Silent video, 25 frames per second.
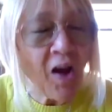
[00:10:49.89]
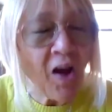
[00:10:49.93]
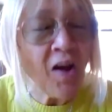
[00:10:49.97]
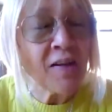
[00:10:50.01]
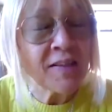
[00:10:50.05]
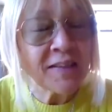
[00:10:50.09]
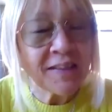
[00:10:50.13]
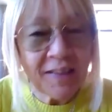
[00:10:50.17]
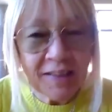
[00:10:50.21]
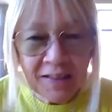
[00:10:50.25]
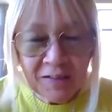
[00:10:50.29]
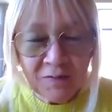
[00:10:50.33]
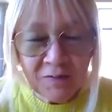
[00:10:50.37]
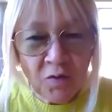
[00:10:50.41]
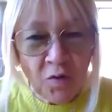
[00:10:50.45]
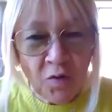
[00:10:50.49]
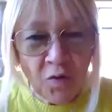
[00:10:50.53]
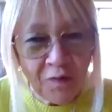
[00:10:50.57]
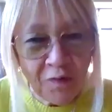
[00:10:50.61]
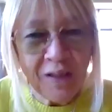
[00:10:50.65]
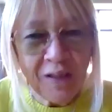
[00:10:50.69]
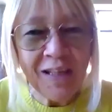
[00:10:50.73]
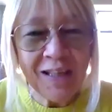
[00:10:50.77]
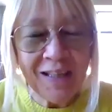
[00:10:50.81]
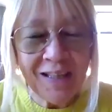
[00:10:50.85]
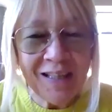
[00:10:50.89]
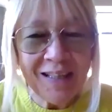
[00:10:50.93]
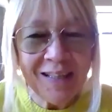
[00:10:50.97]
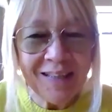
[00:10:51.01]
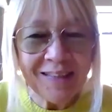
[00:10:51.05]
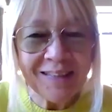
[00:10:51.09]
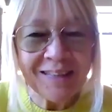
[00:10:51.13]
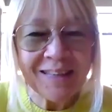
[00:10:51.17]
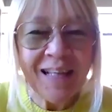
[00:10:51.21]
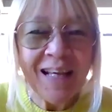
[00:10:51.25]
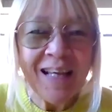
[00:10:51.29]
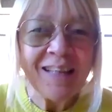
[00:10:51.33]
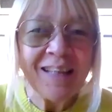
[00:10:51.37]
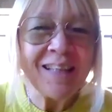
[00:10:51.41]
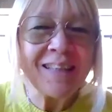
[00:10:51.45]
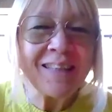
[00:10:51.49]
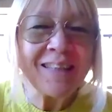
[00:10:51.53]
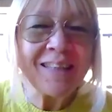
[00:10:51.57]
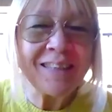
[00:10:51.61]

have asked us for years,